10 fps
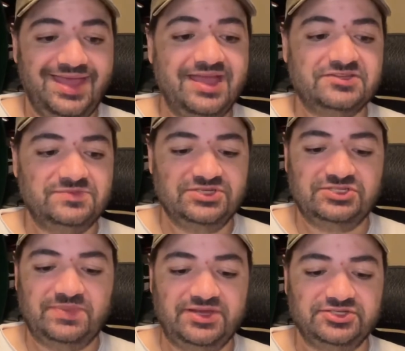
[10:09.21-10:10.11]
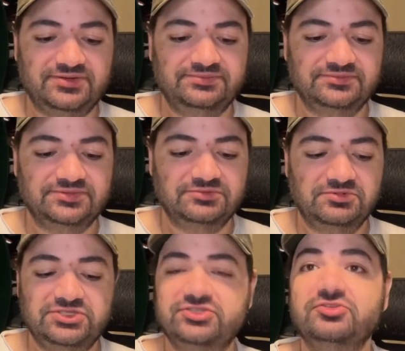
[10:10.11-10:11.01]
Xmas special,
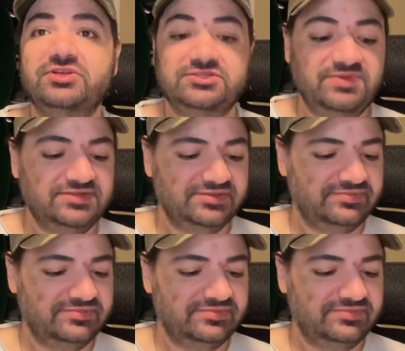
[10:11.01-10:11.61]
which is Christmas,